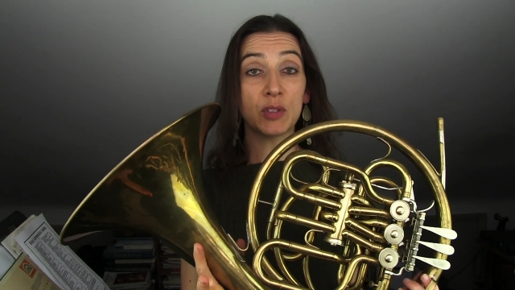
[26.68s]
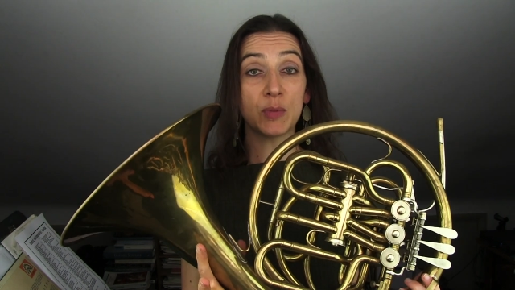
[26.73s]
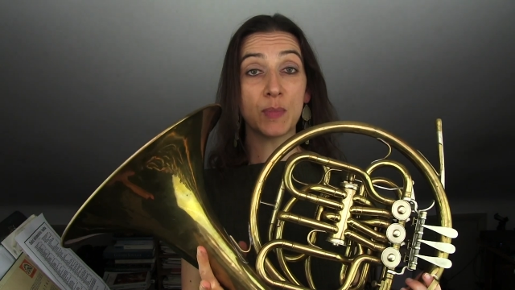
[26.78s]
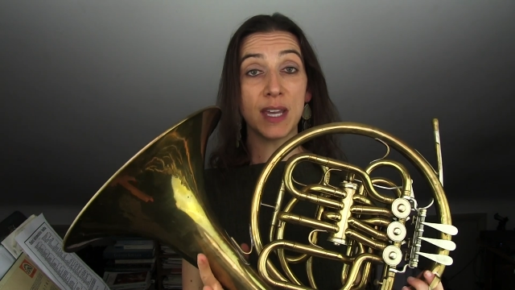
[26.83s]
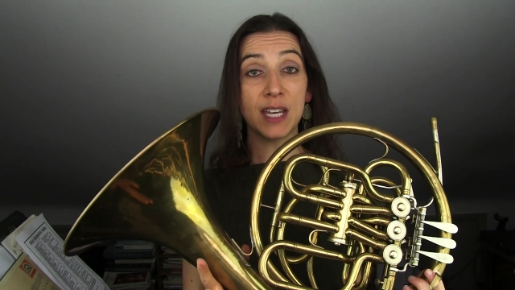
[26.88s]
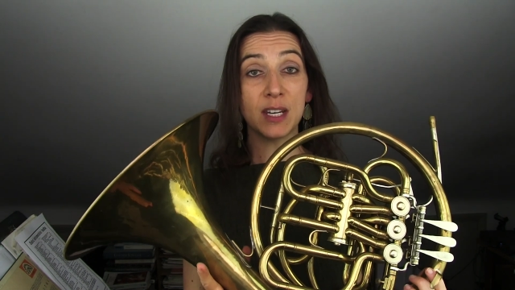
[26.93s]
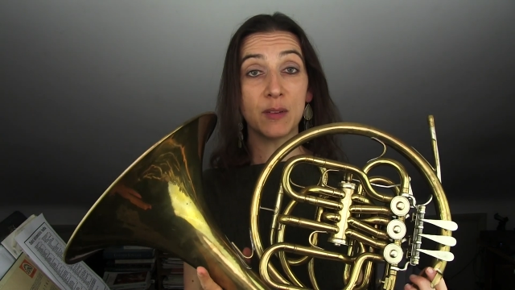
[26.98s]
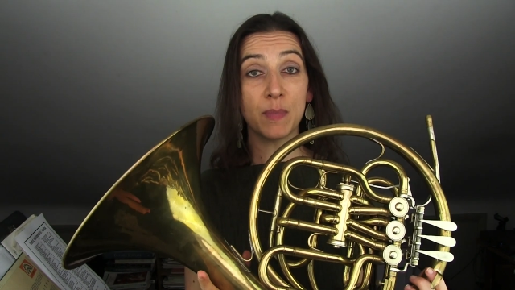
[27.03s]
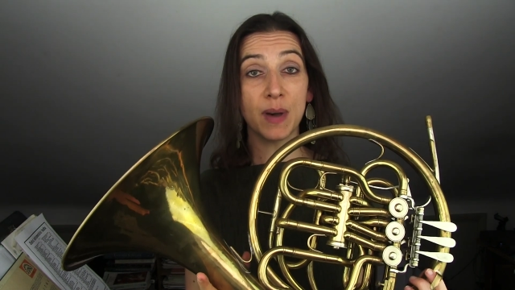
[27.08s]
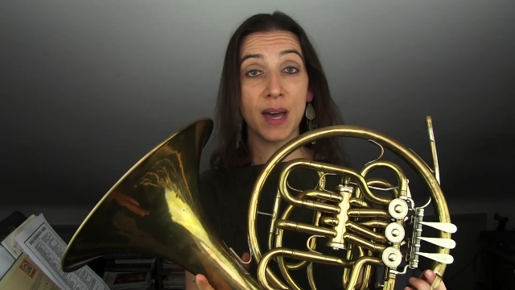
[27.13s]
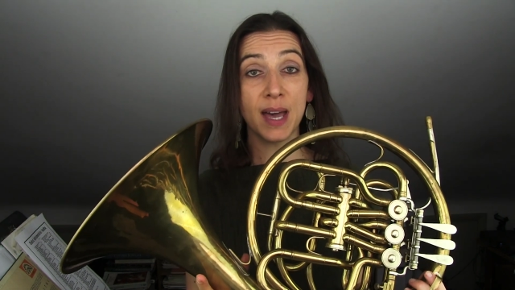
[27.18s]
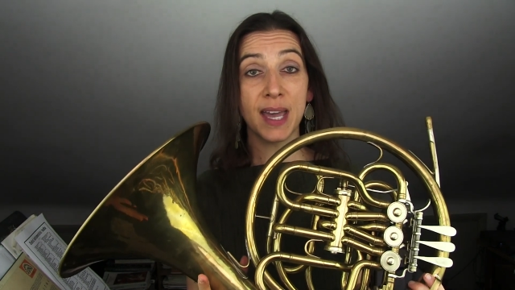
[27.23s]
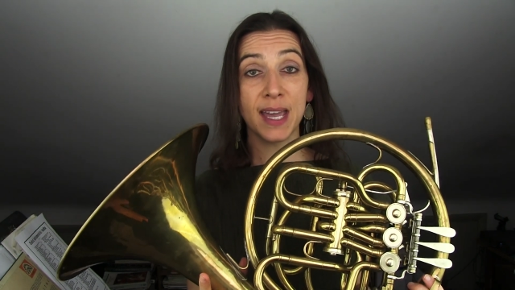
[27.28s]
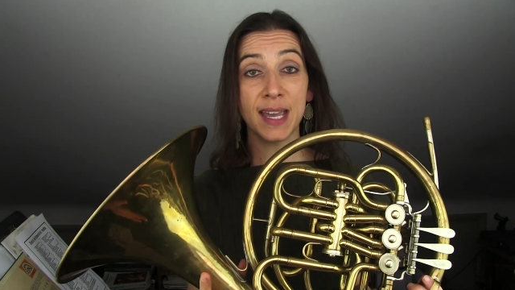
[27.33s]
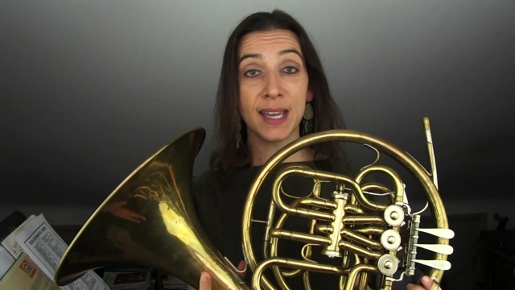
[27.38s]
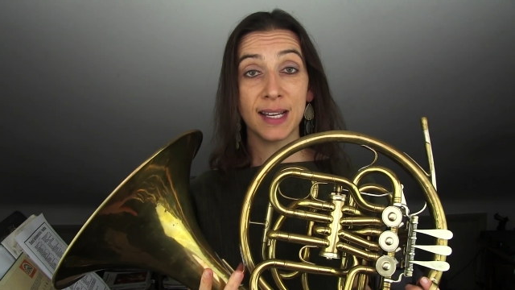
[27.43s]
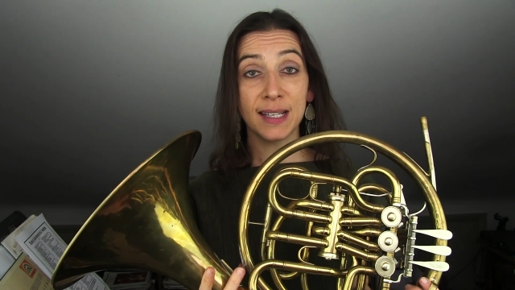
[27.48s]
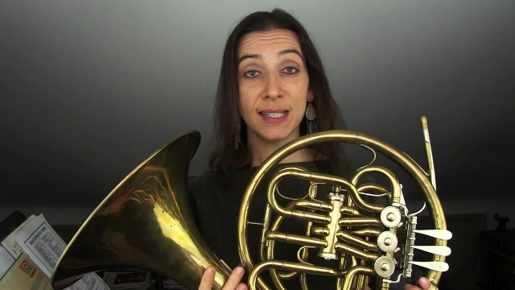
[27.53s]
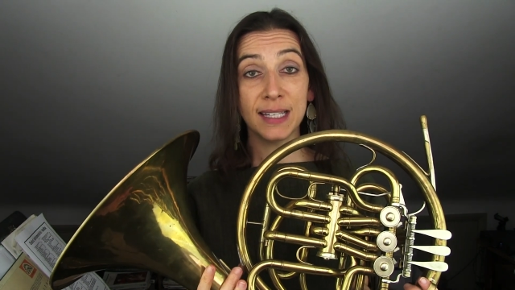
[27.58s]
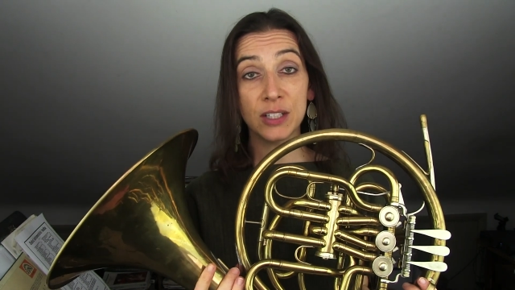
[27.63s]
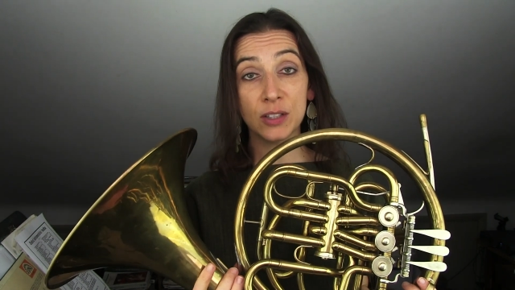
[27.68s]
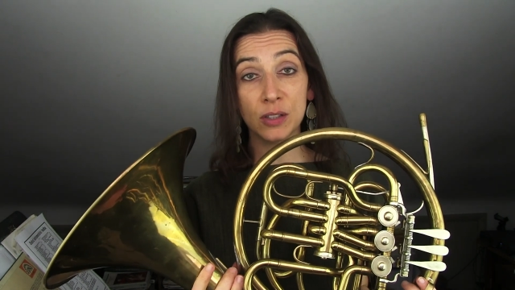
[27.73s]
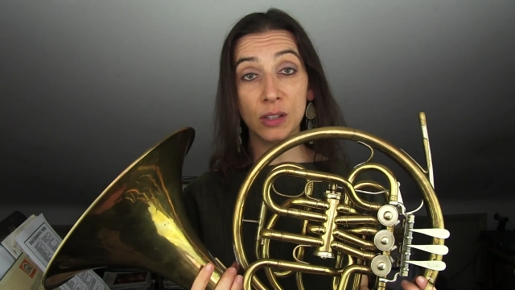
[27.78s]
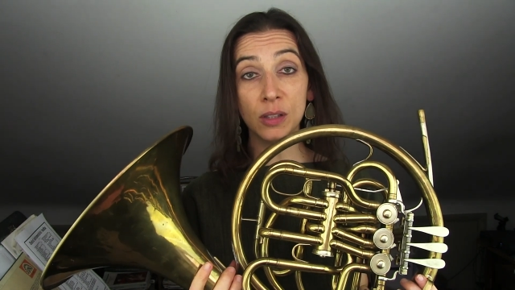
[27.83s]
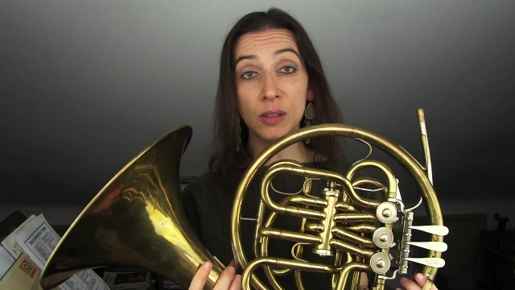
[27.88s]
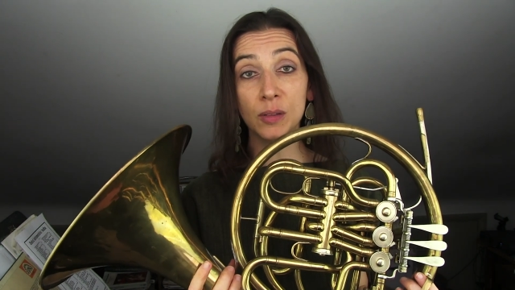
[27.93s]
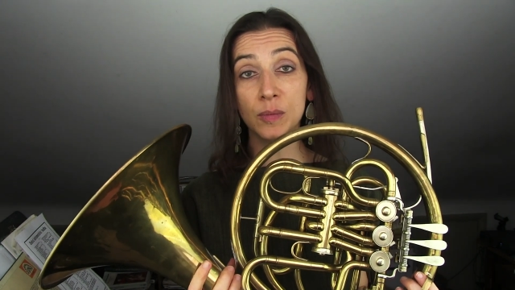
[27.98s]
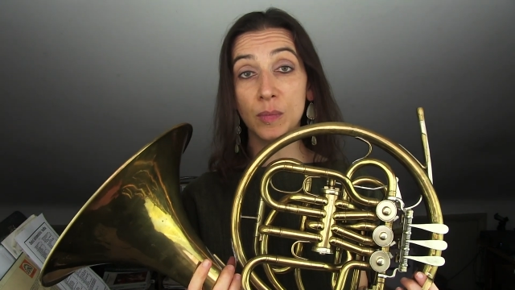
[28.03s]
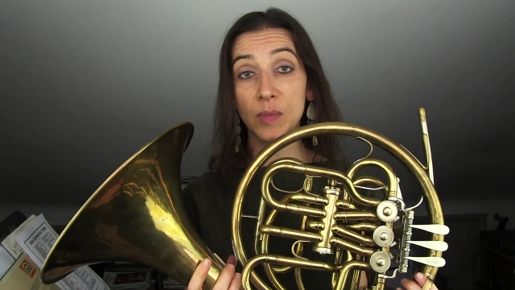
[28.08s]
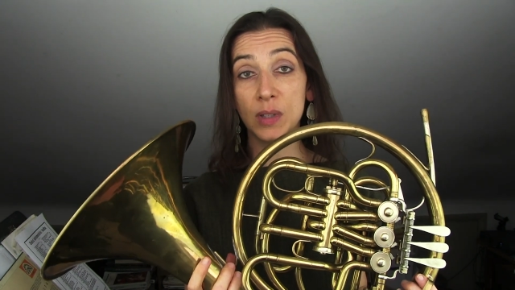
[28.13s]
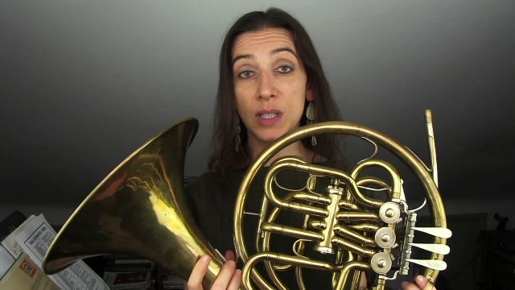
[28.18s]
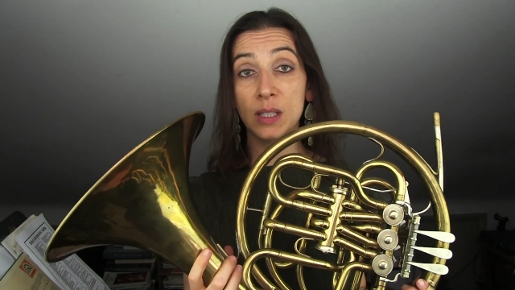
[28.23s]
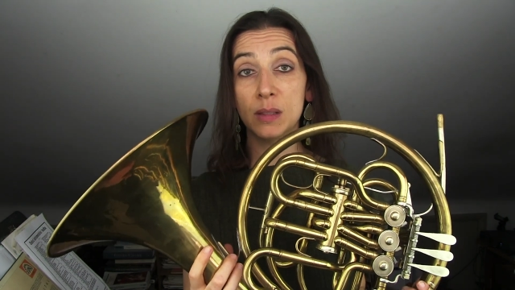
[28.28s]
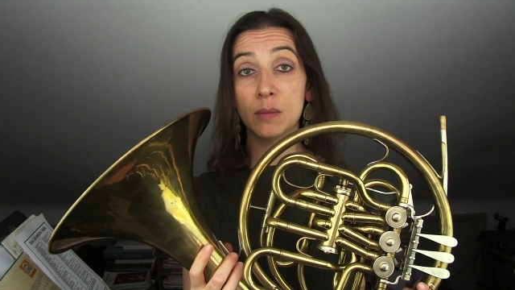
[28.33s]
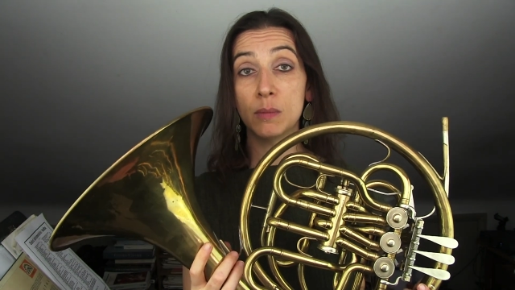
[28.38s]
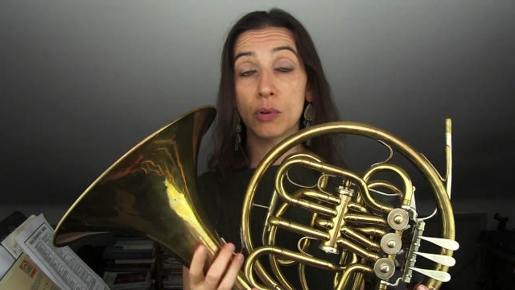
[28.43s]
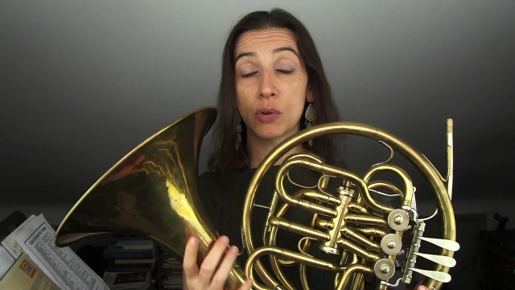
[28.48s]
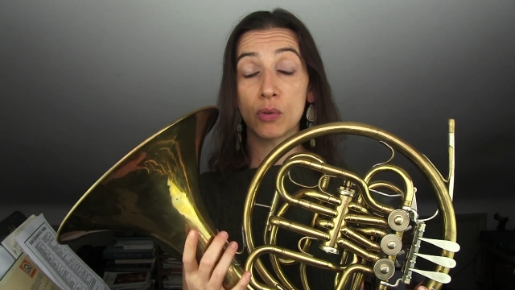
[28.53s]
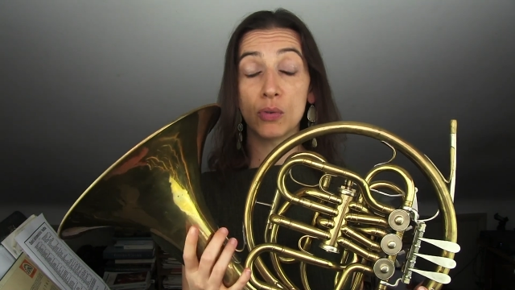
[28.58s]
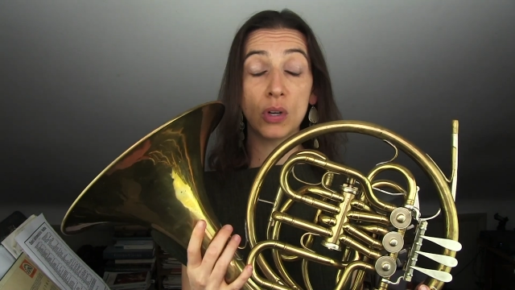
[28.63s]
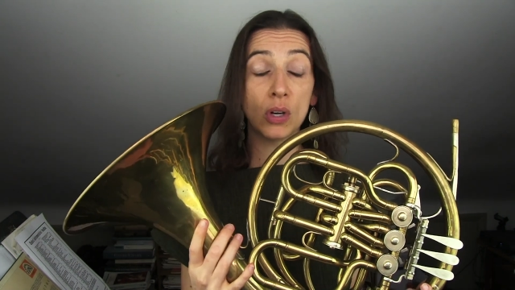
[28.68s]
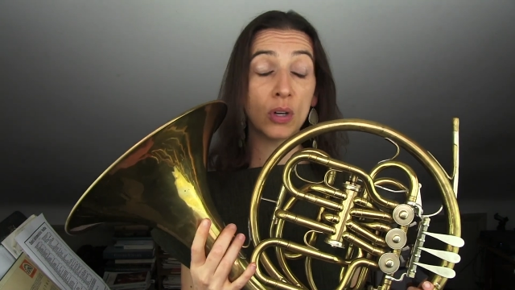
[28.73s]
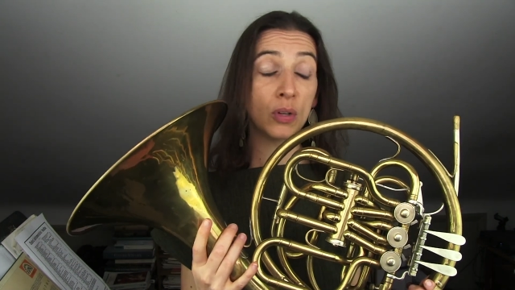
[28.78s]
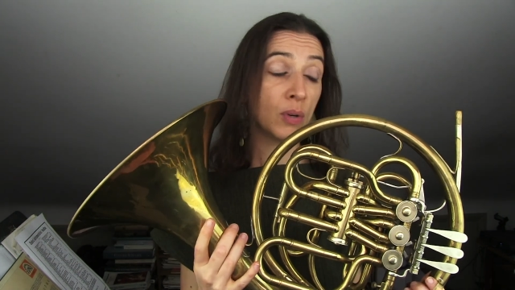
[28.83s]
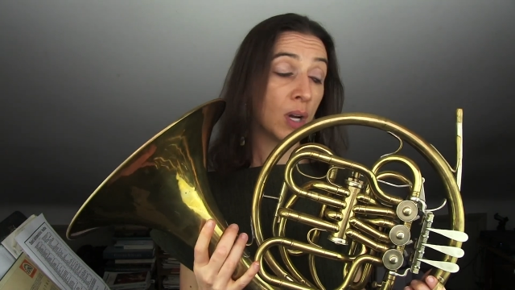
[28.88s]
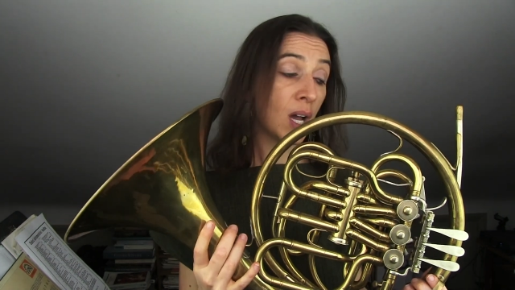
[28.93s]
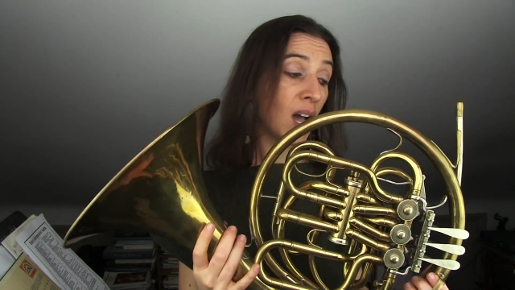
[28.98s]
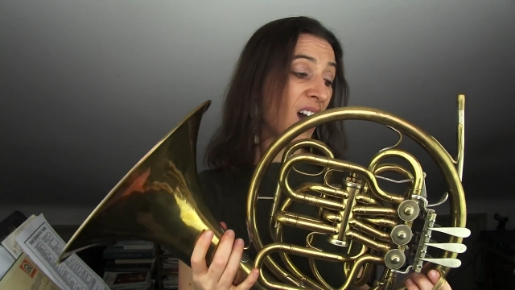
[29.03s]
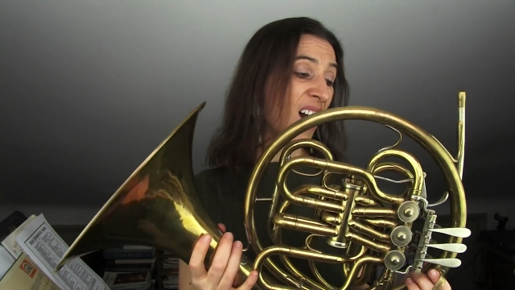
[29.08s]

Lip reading: was made by Lídl in Brno.